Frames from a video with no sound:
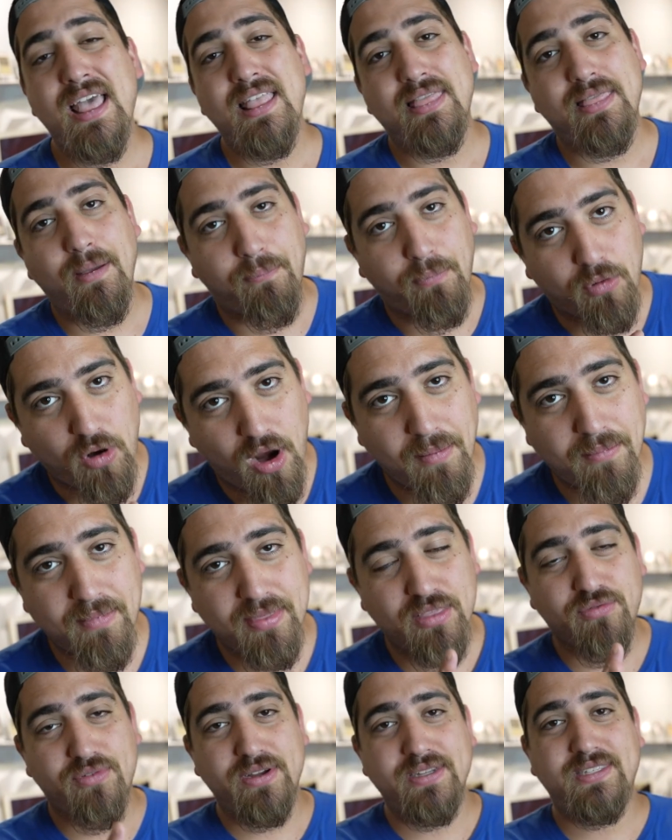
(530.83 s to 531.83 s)
The problem,
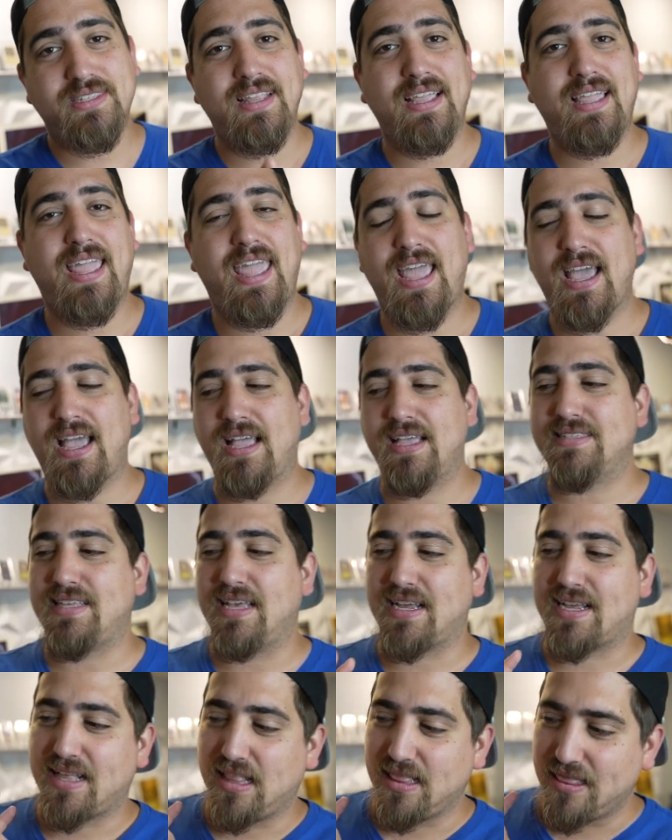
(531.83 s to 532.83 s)
the reason they can't, is
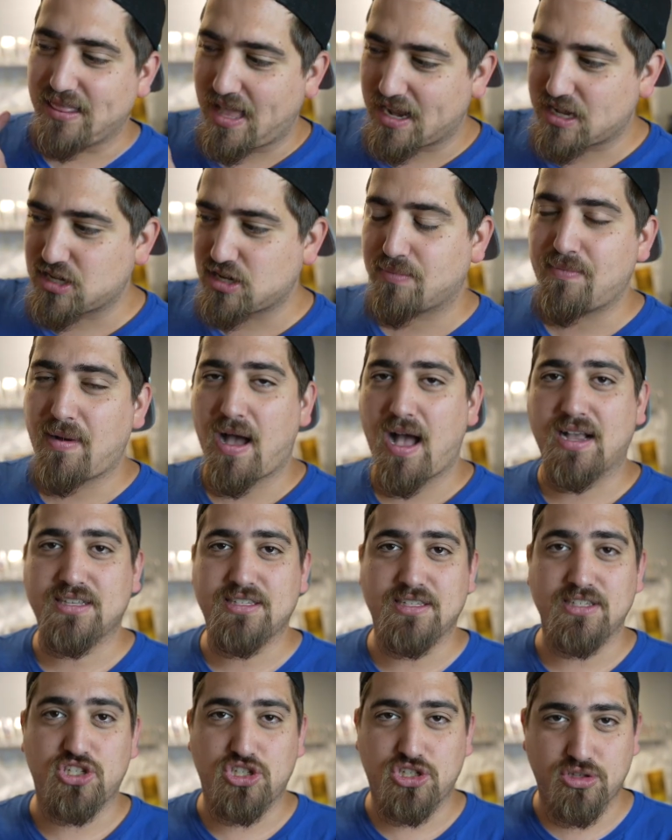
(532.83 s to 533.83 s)
that collector
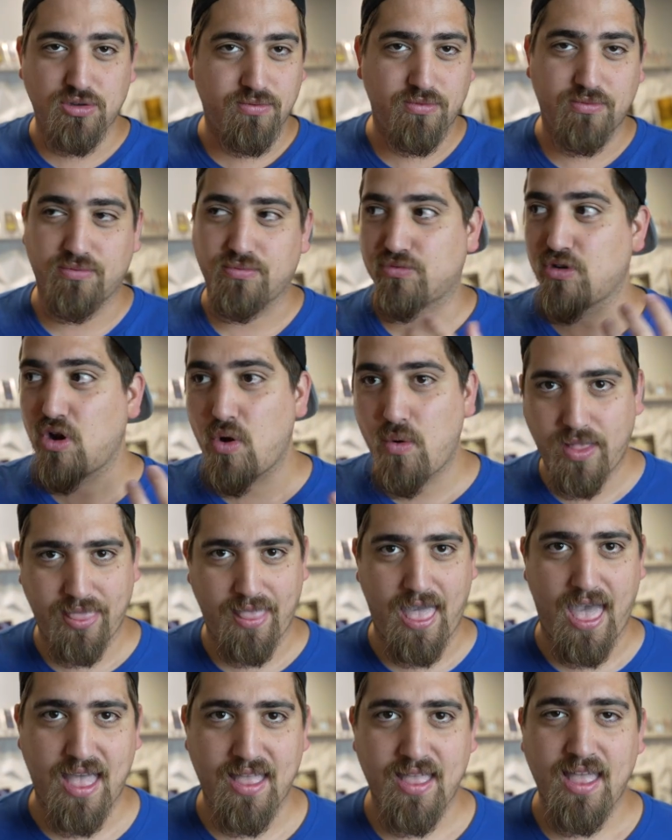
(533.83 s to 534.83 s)
boxes ruin
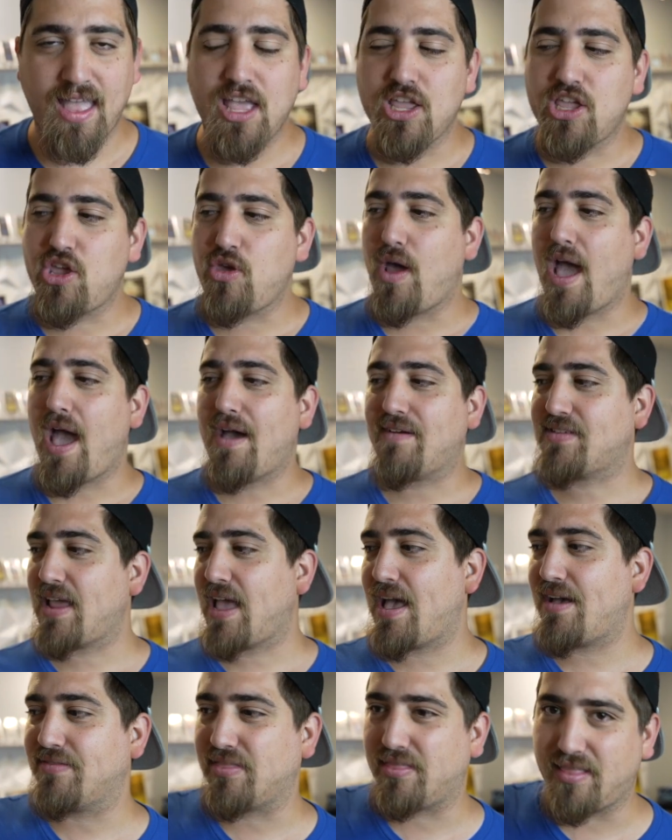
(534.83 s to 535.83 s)
that. You have to
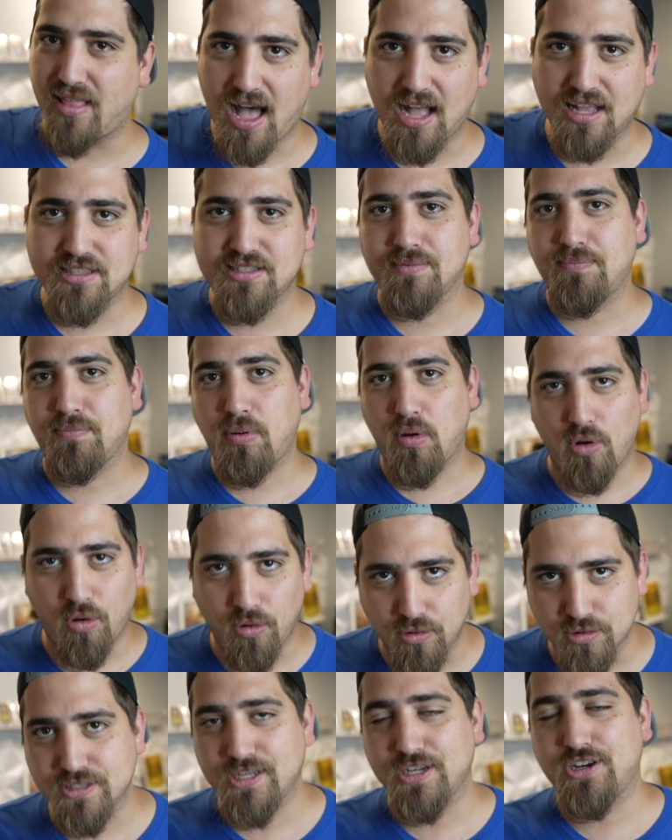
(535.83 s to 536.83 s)
have lots of
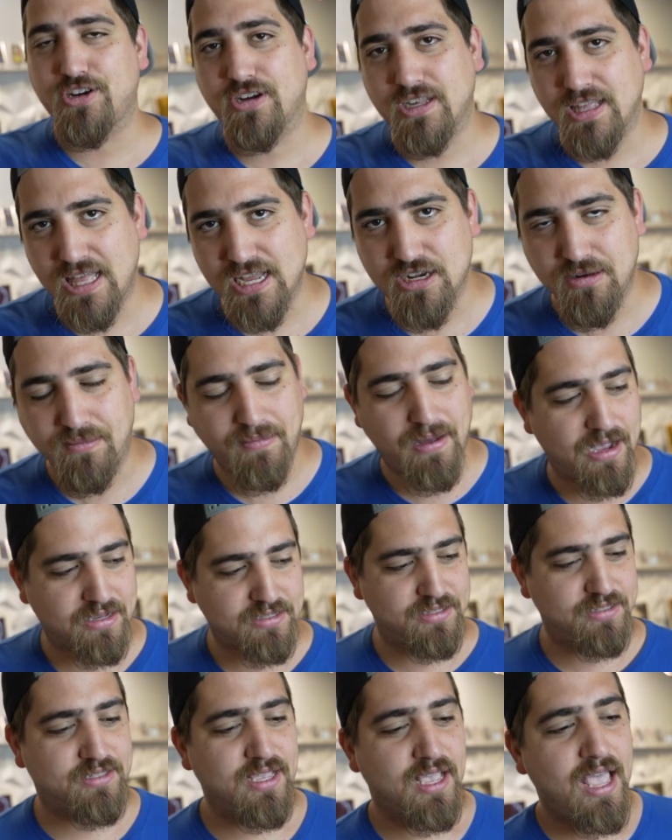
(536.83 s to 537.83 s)
pulls in your collector
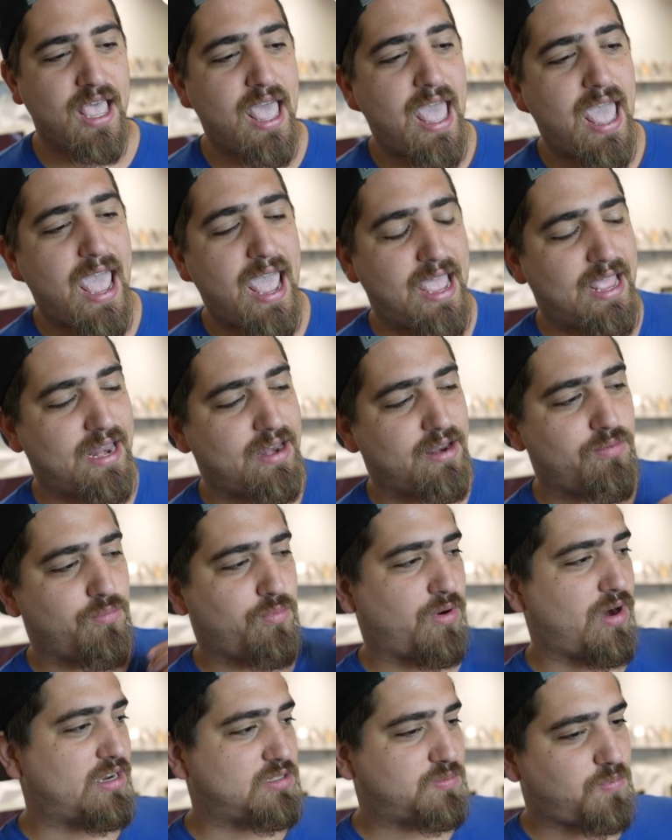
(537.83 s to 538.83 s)
boxes, and
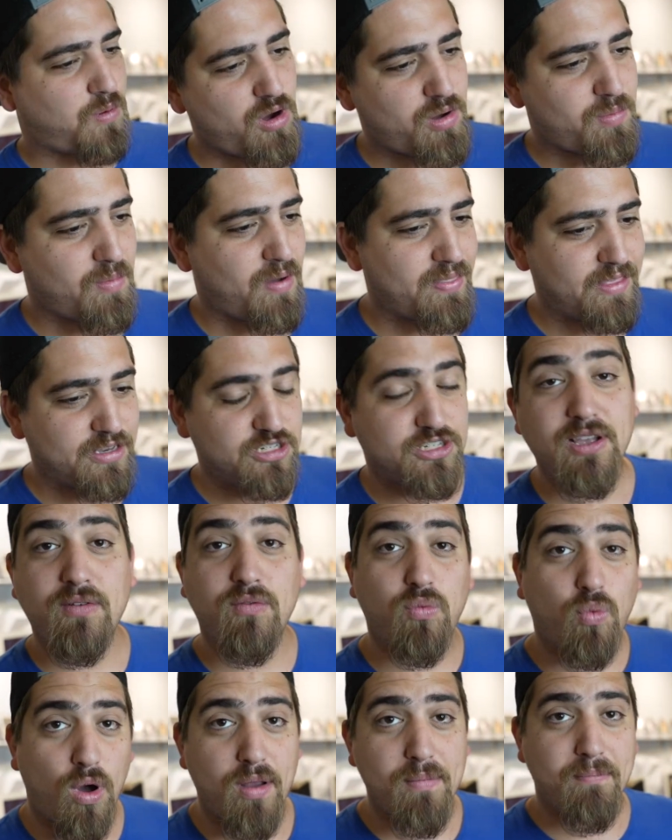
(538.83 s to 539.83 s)
whereas Pokemon, they just have
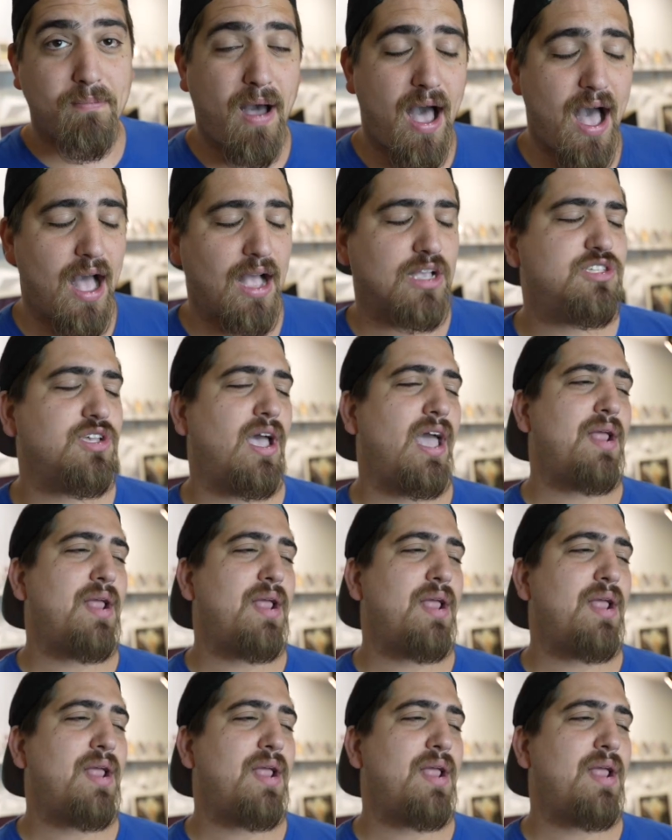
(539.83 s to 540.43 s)
one box. So